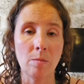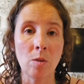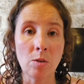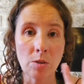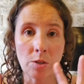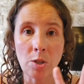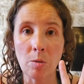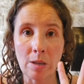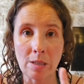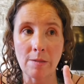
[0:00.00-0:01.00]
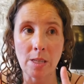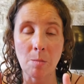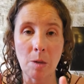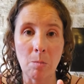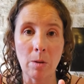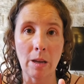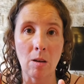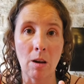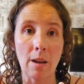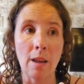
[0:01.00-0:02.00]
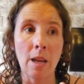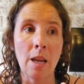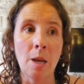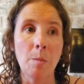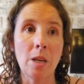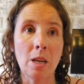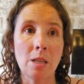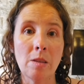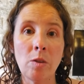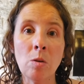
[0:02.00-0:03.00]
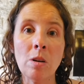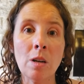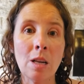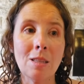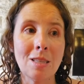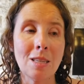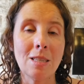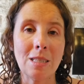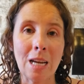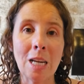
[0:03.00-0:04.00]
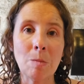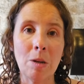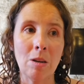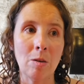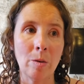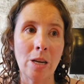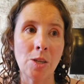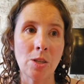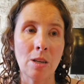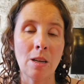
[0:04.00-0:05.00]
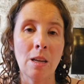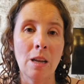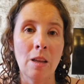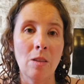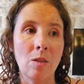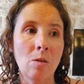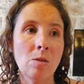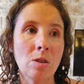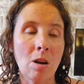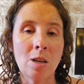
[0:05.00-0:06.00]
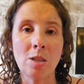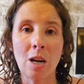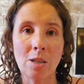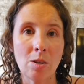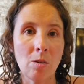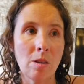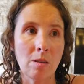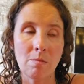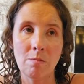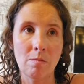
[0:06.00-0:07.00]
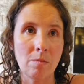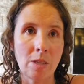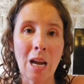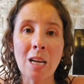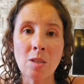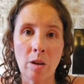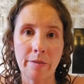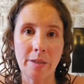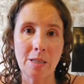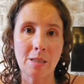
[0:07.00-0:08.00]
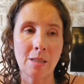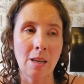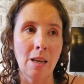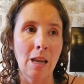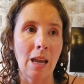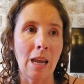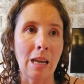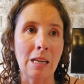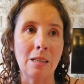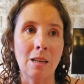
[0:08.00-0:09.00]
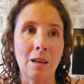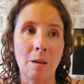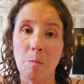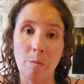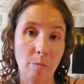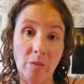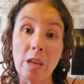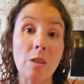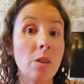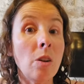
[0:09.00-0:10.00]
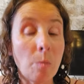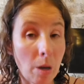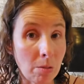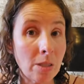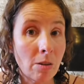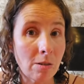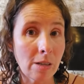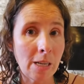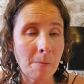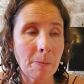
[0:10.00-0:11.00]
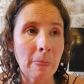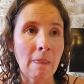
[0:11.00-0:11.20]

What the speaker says: Those are the two ways I've seen people get caught. Because if you are not listed as a taxpayer in Croatia, those contracts go to the tax office and via the public notary.